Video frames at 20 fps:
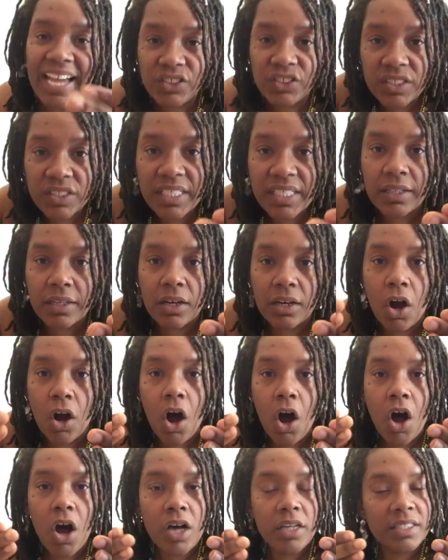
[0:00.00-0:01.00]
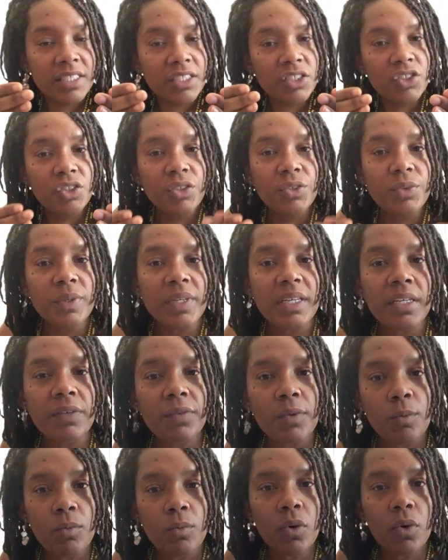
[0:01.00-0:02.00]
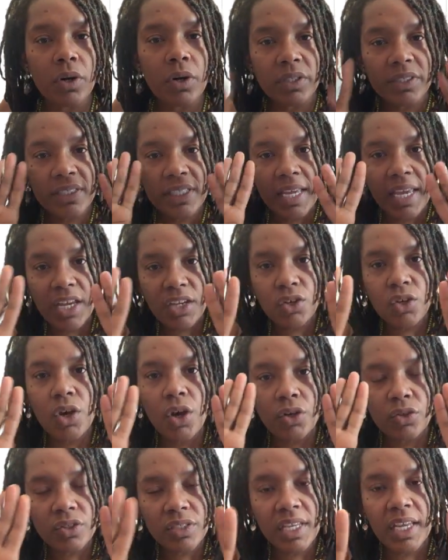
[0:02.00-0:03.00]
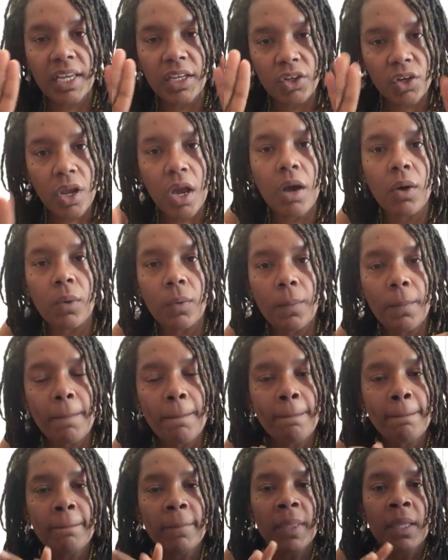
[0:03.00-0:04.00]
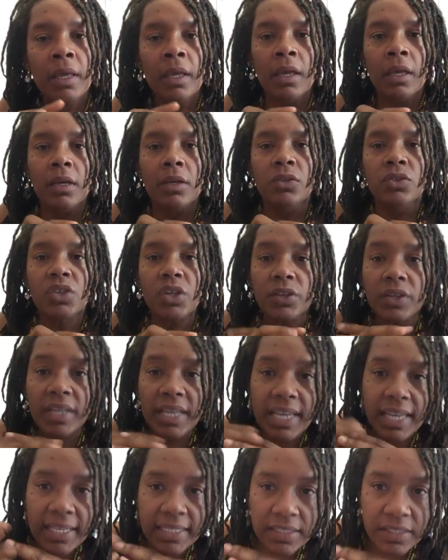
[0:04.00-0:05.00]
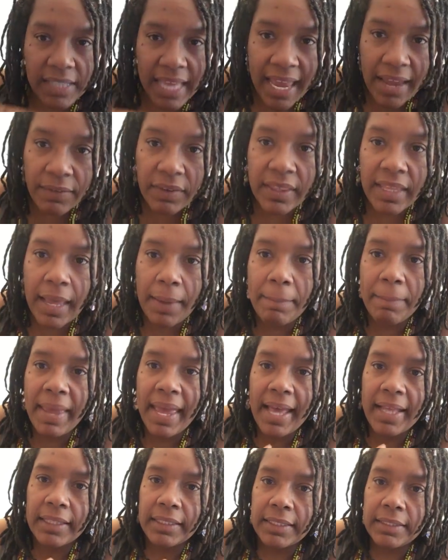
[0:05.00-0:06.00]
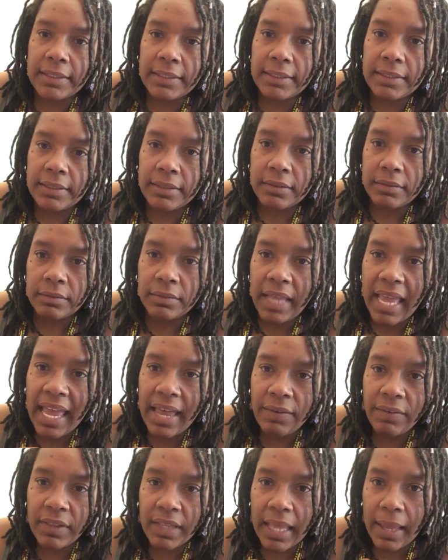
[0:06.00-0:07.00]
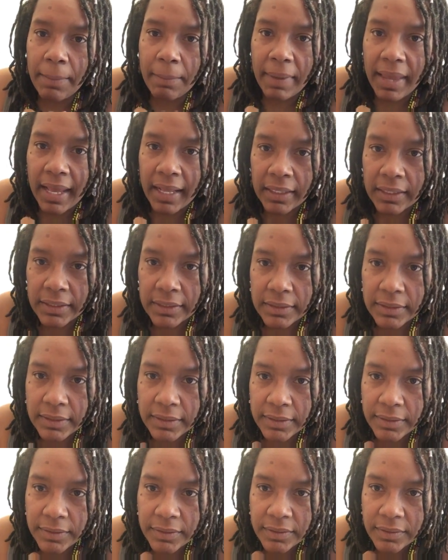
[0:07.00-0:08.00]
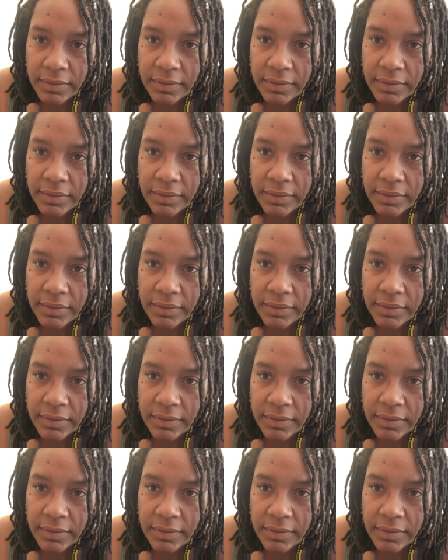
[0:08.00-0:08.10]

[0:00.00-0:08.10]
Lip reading: actually calls it to you even more, saying no, saying no. So yes, having that balance, having that balance.